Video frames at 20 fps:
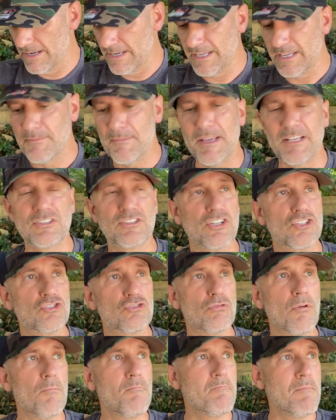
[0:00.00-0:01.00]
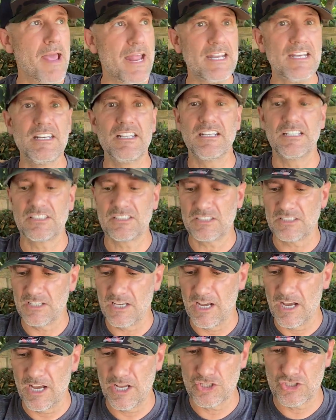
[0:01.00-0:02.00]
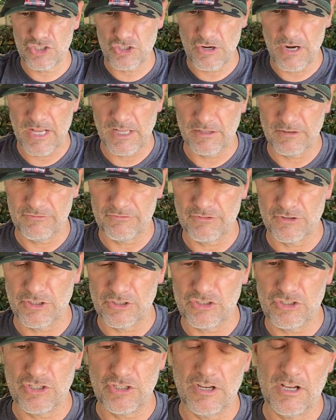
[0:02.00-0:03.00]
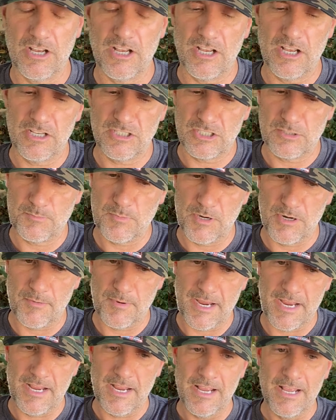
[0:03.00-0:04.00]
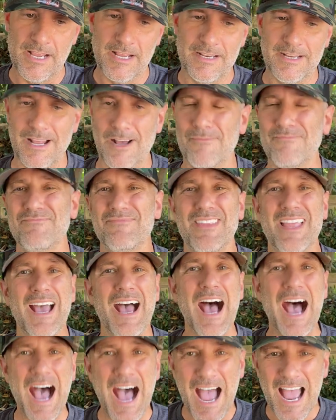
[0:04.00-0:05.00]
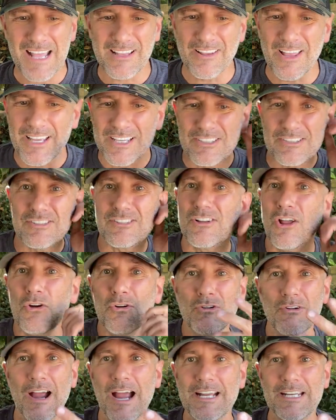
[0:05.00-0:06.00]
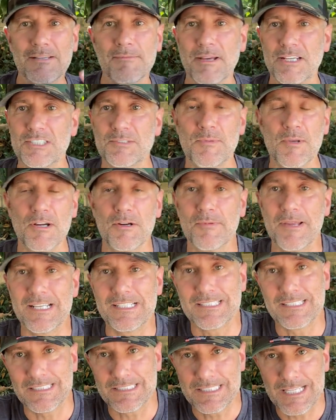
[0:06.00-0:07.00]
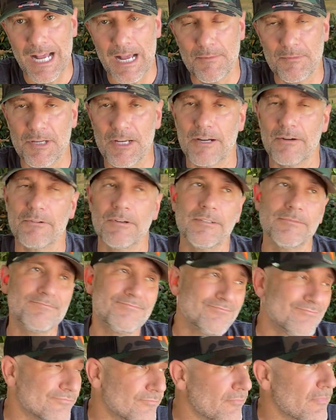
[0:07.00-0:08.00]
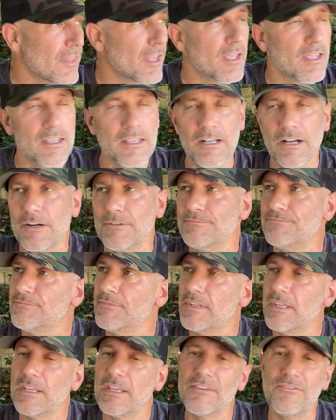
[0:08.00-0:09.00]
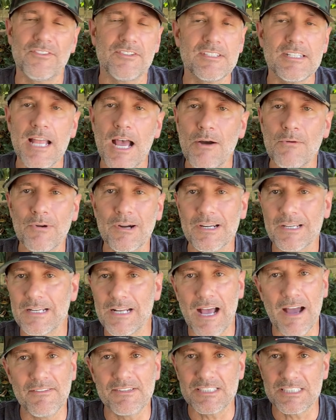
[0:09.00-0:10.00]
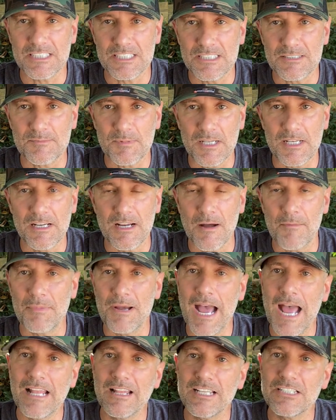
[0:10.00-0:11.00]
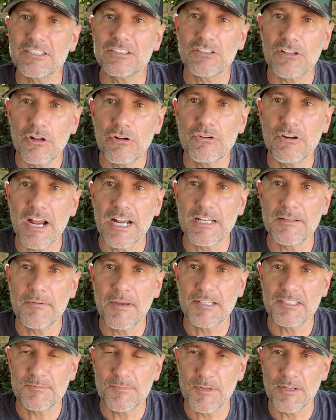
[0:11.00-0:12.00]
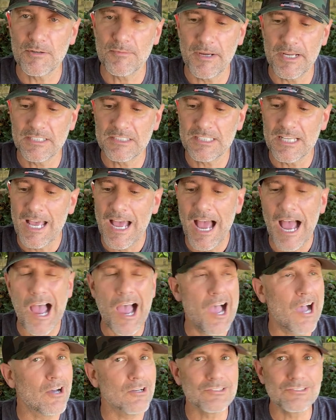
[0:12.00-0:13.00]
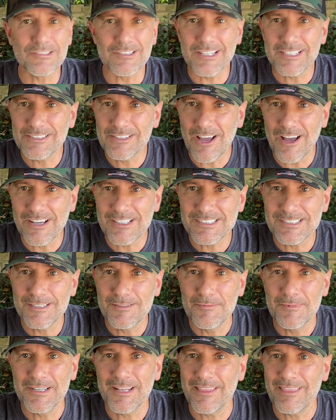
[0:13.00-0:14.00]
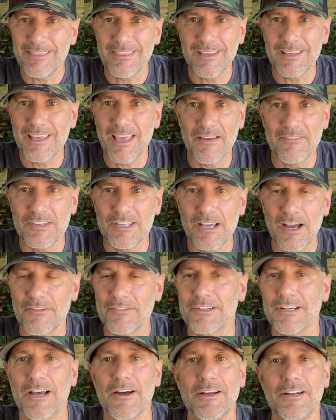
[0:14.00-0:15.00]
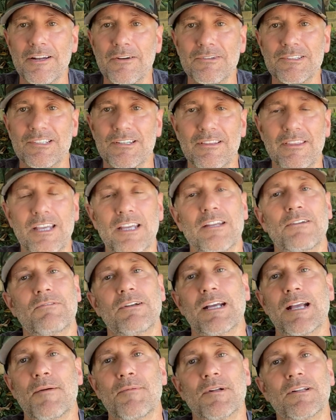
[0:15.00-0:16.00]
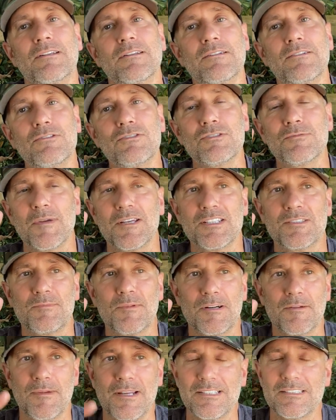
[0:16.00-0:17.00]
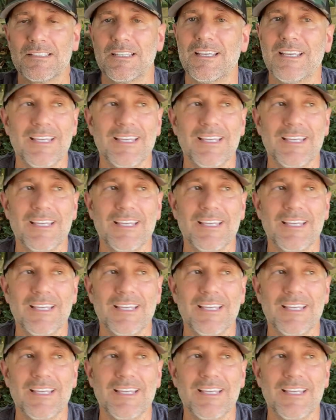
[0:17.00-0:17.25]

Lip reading: it makes a tremendous trailer for a spinnerbait. Now, I like slow grinding my spinnerbaits this time of year. You know, if it's not working, obviously speed it up. But I like slow grinding my spinnerbaits. I also like tossing them into thick, heavy cover. Now, I know what you're thinking, Rick, I'm gonna lose my spinnerbaits.